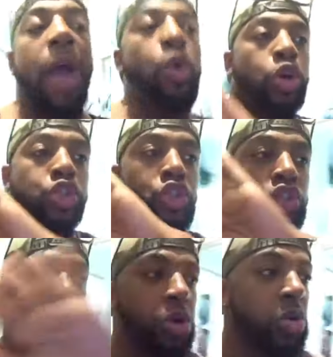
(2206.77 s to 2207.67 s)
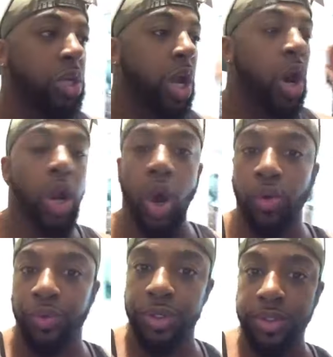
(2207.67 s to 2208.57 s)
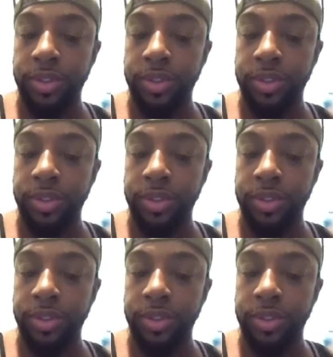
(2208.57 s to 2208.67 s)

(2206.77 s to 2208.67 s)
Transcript: we'll smooth it on over.